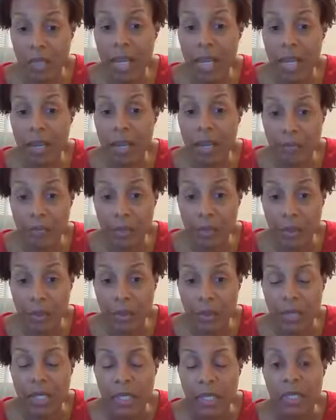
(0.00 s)

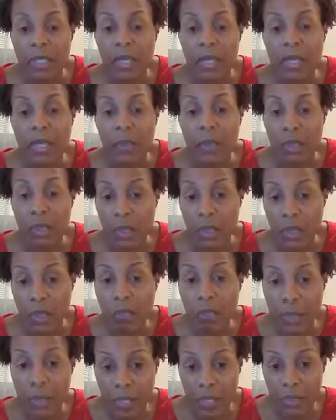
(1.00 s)
fruit. You can do
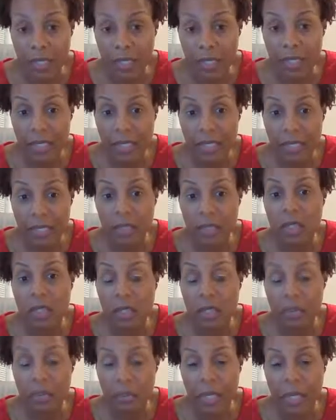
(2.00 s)
berries. You can
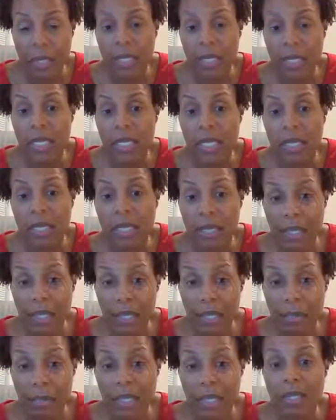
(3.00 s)
do berries and
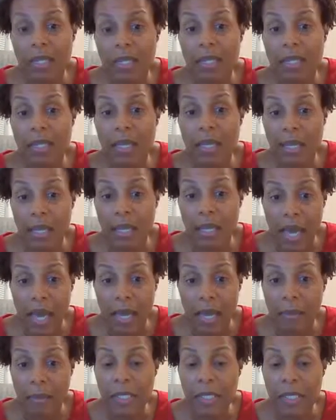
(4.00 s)
lemons and
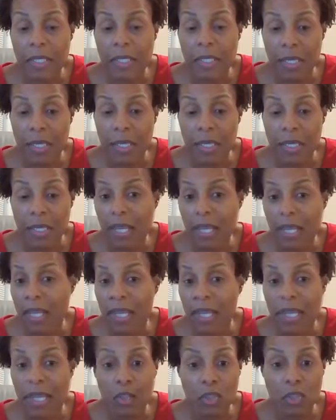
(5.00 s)
limes and things like that
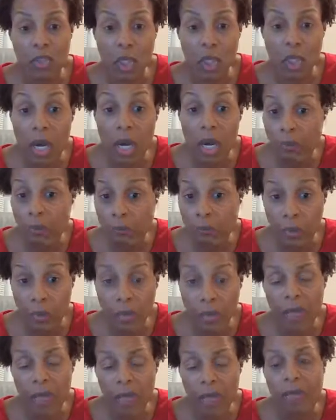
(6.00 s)
are chock
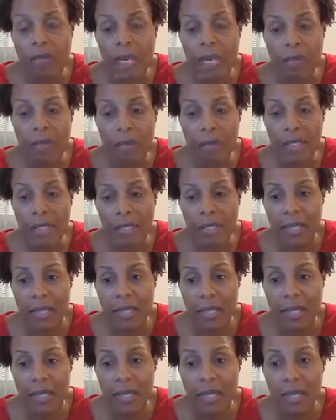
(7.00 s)
full of vitamin
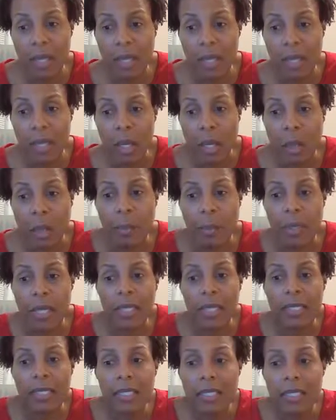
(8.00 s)
C. But
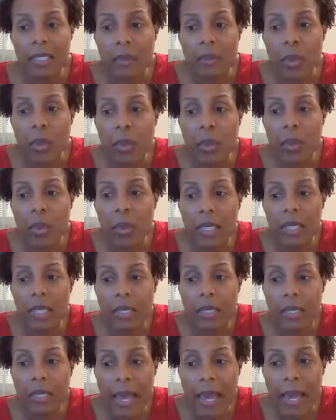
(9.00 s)
it's important
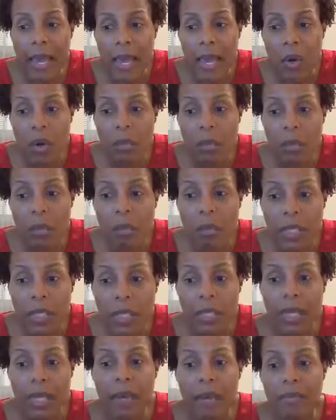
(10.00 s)
now more than
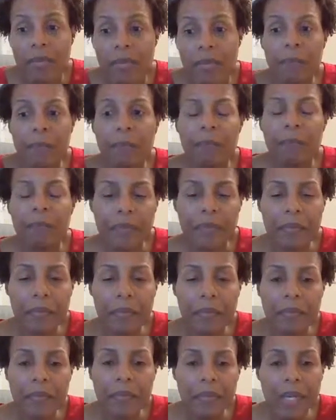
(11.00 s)
ever.
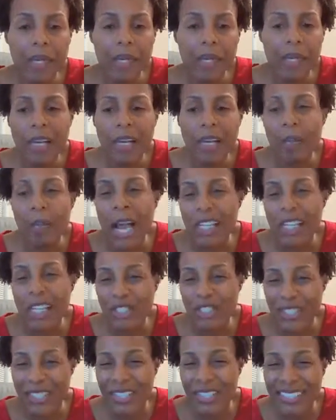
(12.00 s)
Hi,
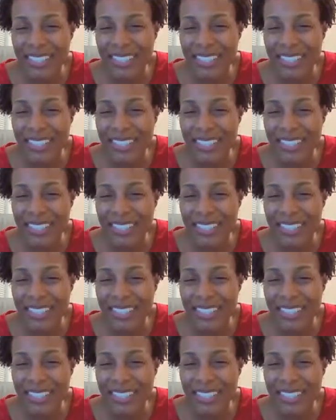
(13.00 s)
Cheryl.